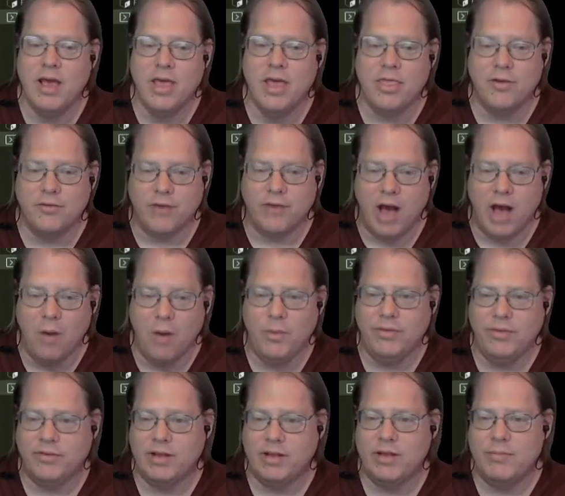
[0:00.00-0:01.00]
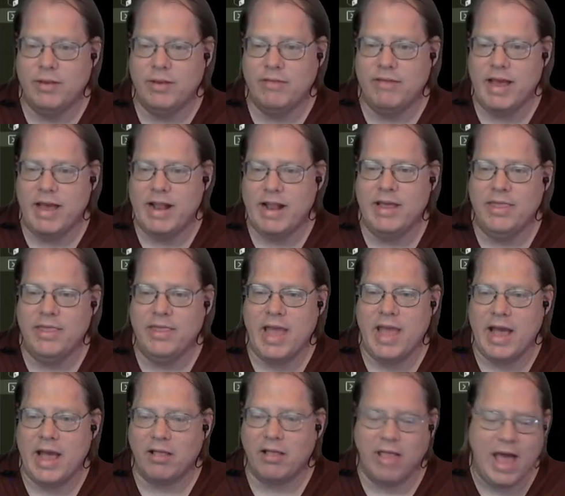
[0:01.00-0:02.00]
There's always going to be data in
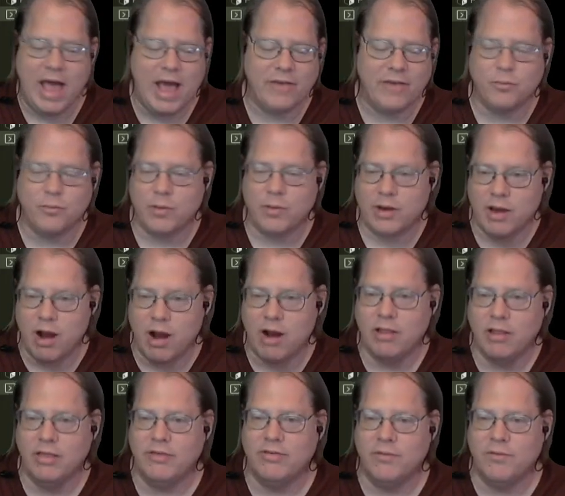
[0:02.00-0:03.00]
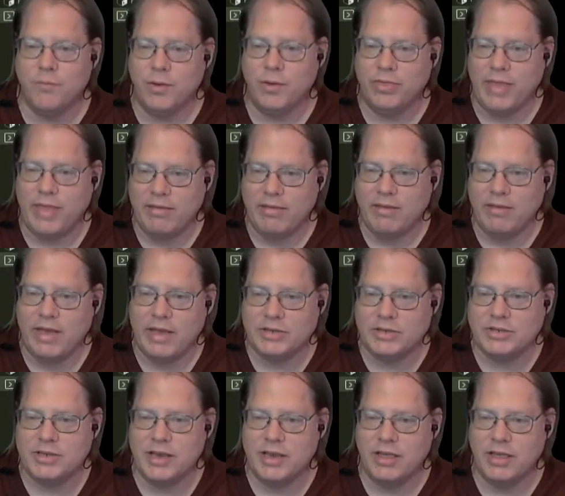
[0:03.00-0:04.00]
that class, regardless of what that
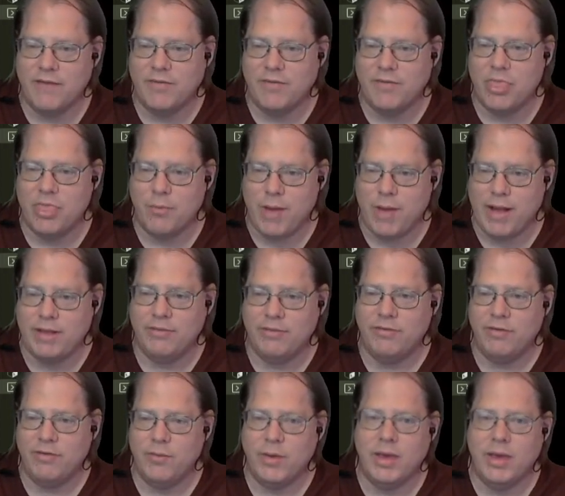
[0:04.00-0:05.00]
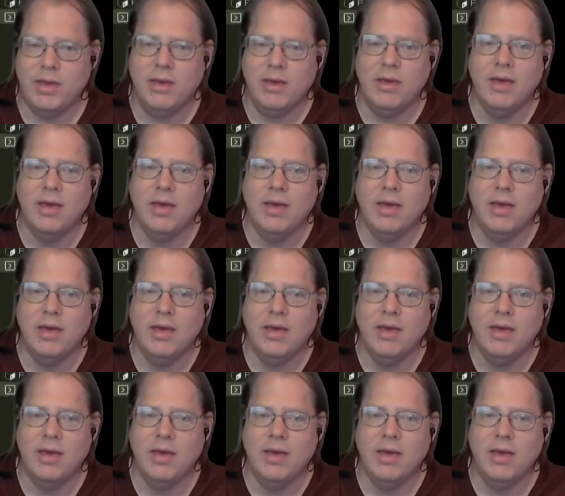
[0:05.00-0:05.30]
DHT11 thread is doing.